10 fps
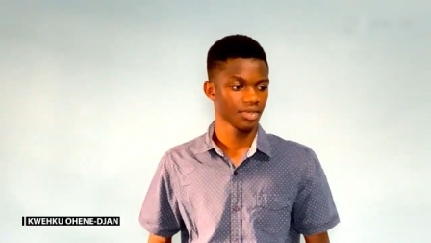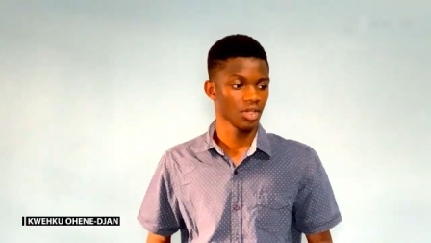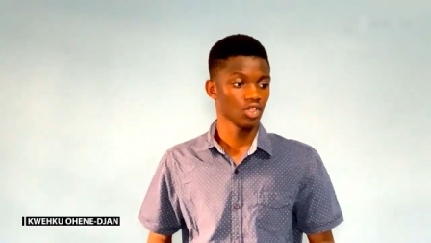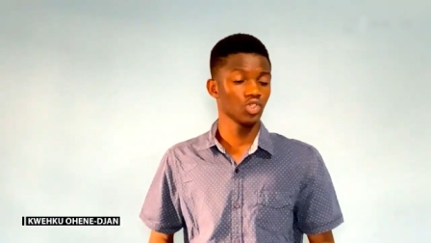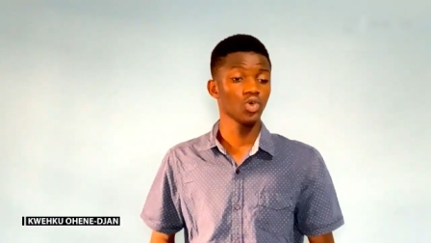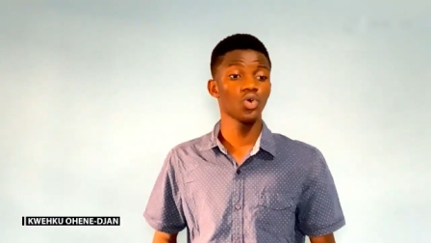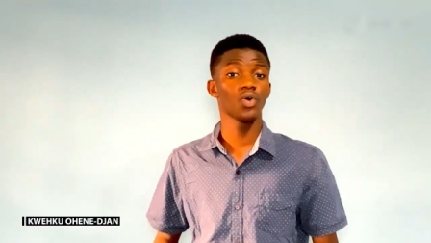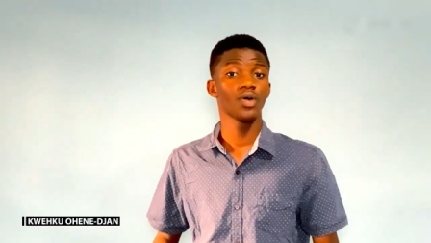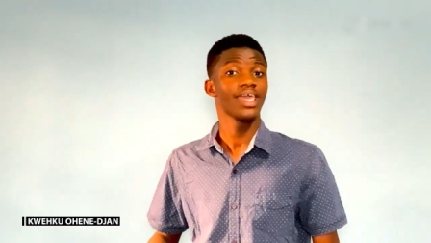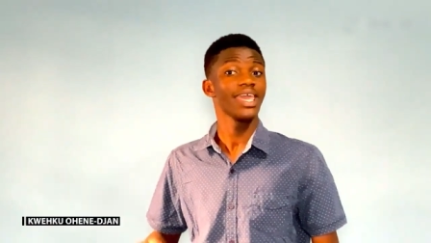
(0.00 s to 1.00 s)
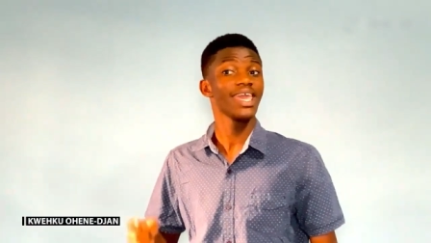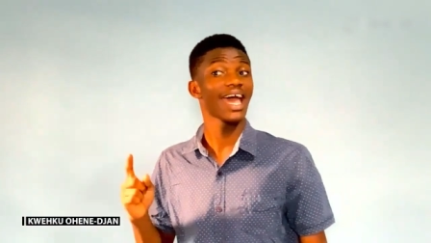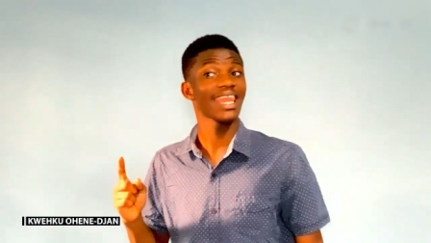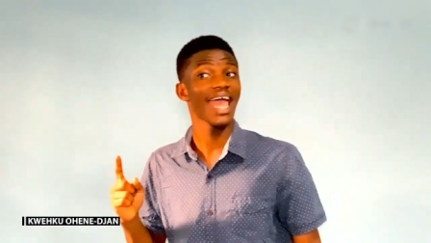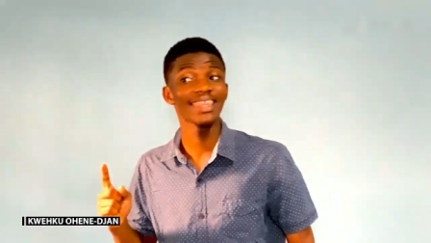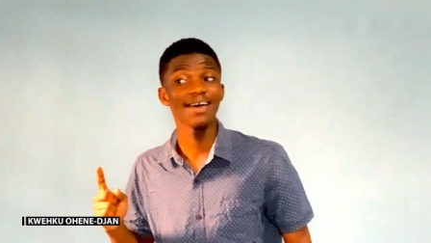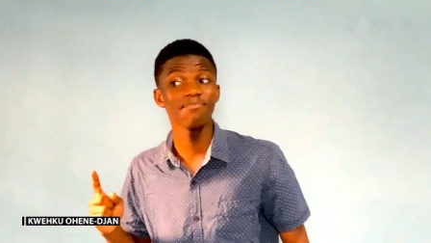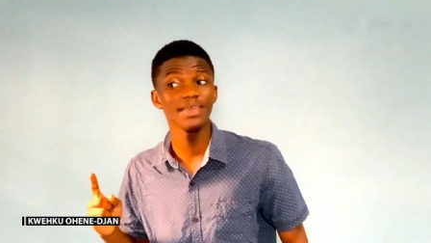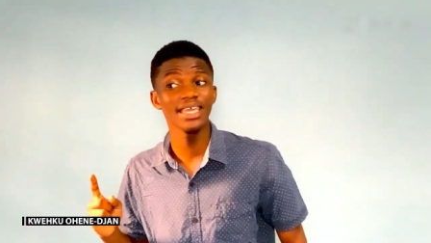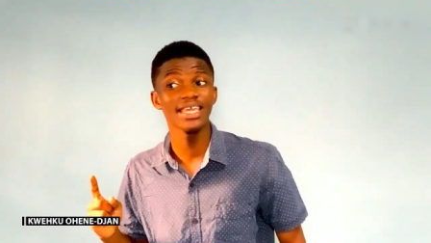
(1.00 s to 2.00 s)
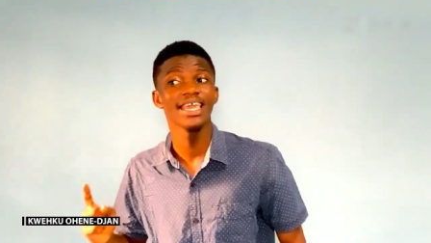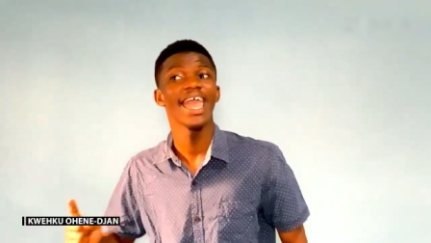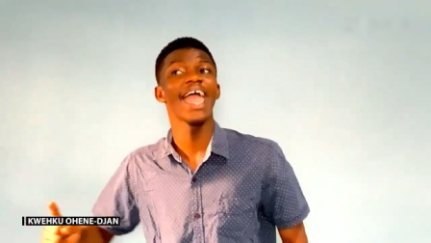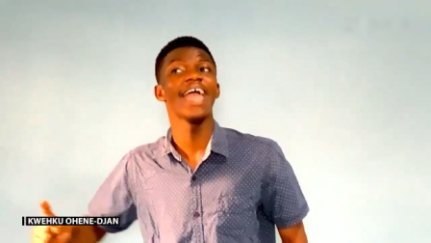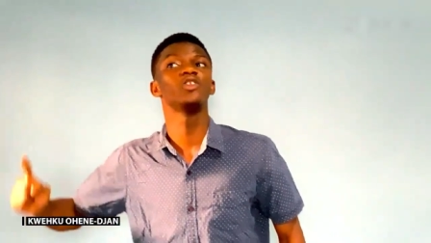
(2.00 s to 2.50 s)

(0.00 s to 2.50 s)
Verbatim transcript: So it can either be a